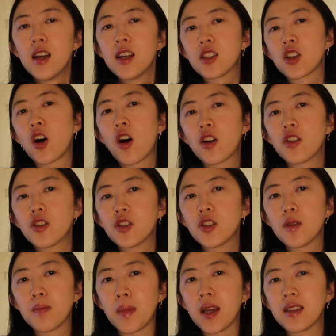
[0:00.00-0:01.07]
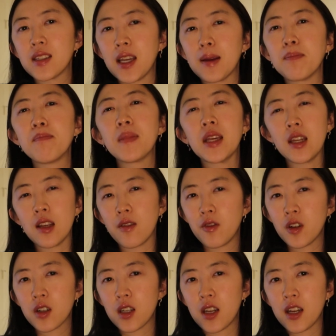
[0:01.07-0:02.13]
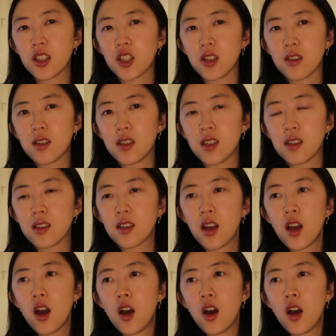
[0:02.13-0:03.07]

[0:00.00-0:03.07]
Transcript: it's harder to maintain meaningful connections since